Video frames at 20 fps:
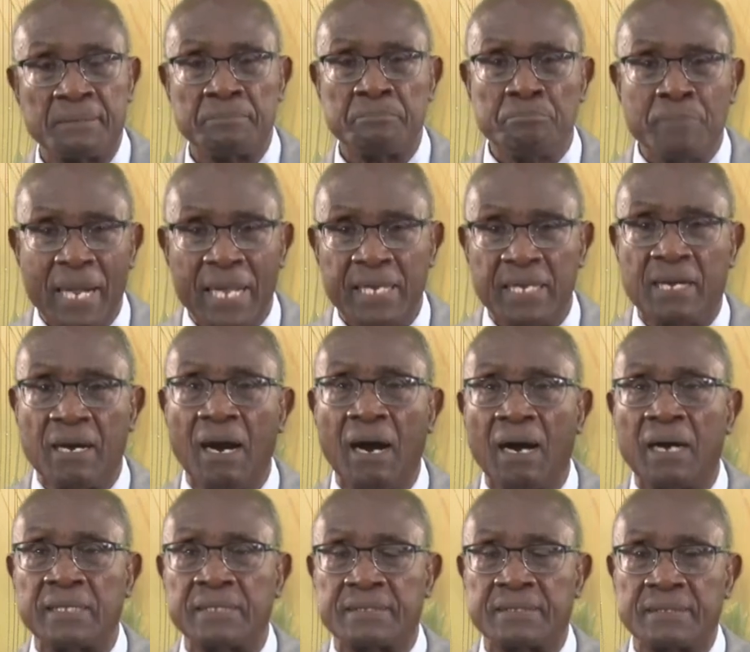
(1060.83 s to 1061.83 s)
my
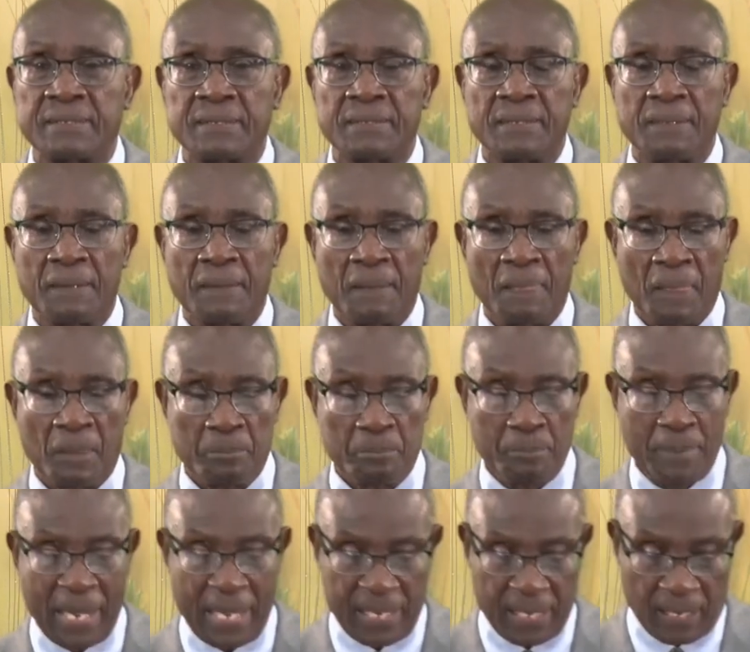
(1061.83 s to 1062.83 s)
God,
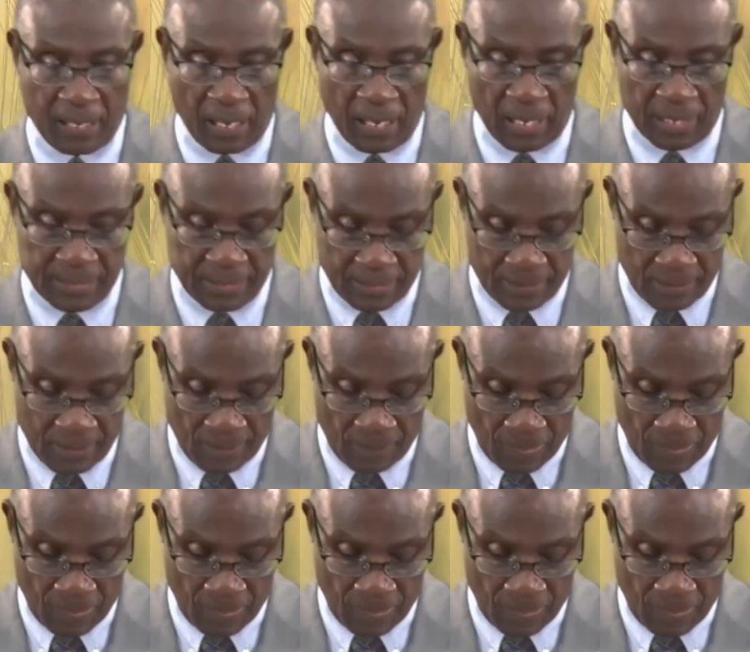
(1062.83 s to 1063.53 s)
my God,